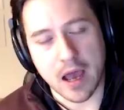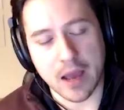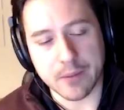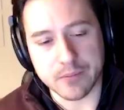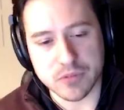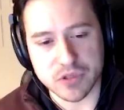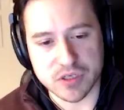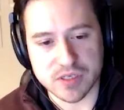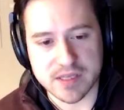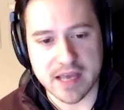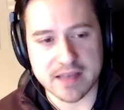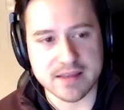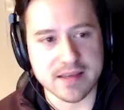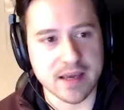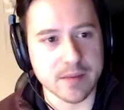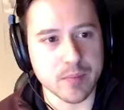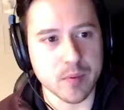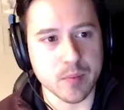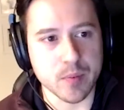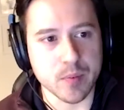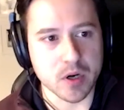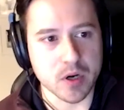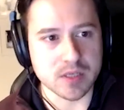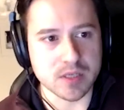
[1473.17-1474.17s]
I'm just that
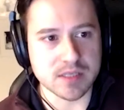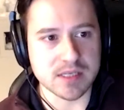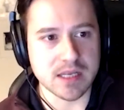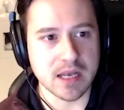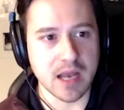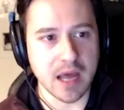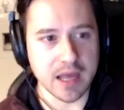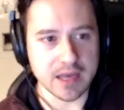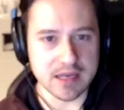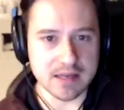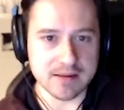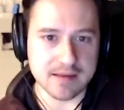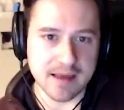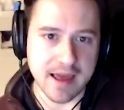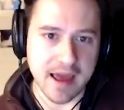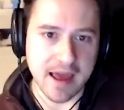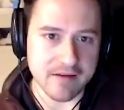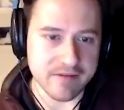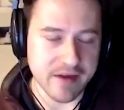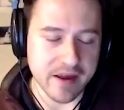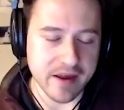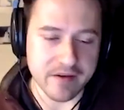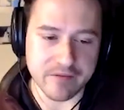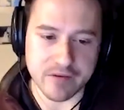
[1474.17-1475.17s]
type of person. I need to
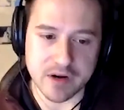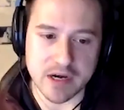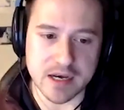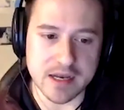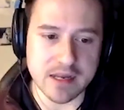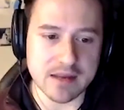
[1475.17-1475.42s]
have every